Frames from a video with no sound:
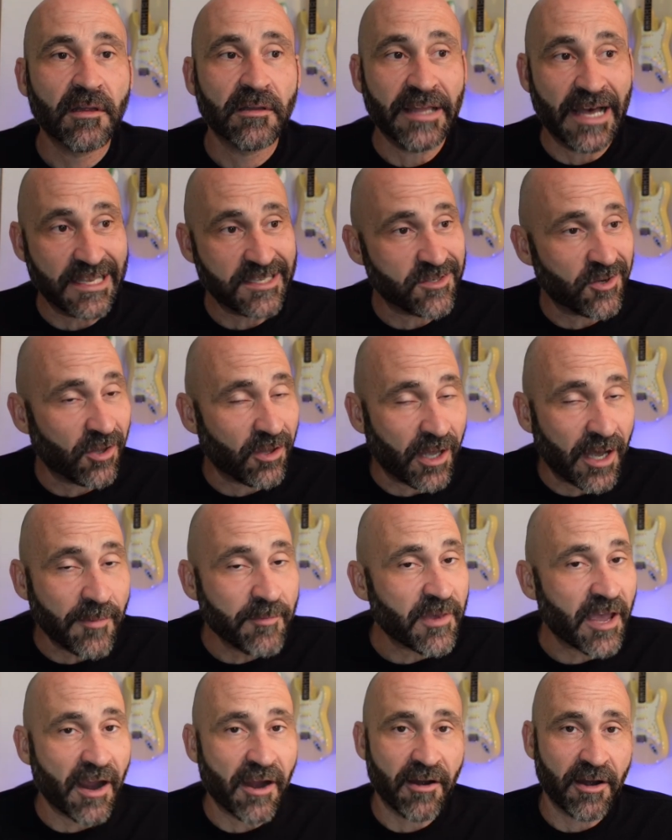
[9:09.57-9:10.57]
That's all
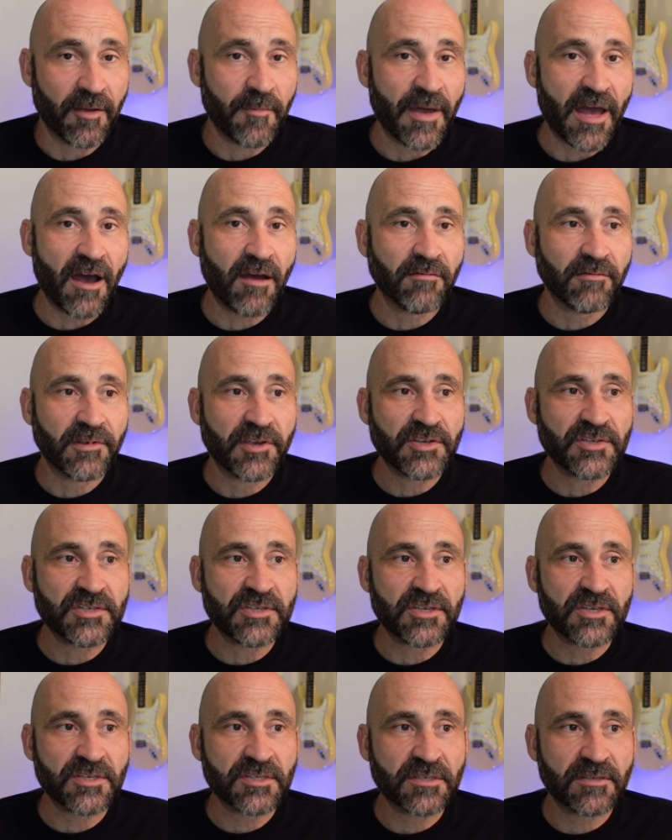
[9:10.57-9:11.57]
I'm caring about is
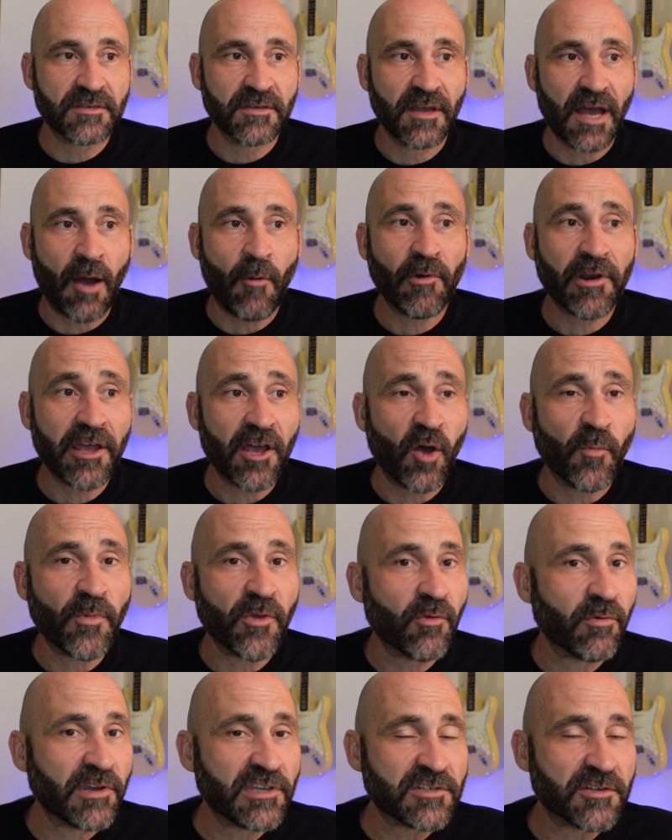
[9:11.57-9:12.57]
just I want to help
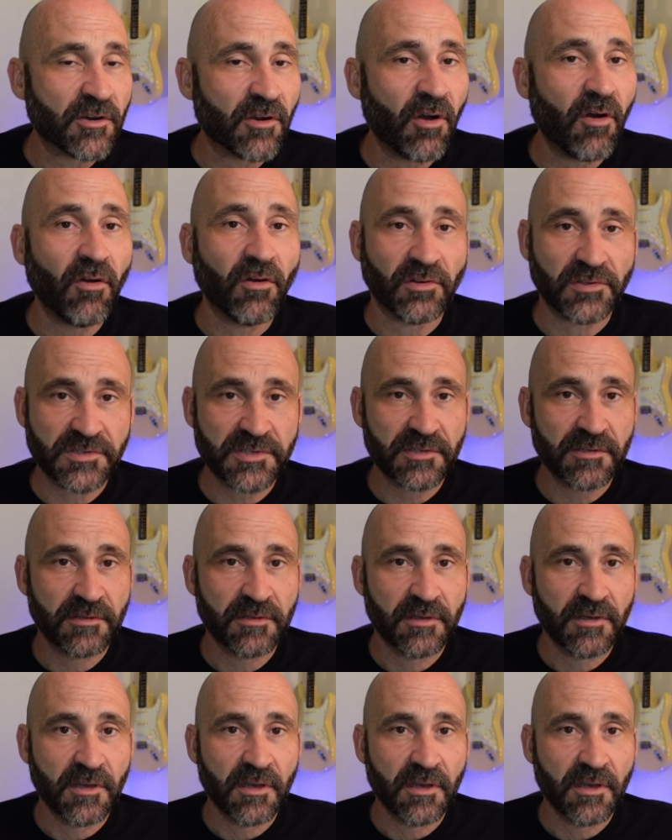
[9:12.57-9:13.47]
you reach your goals.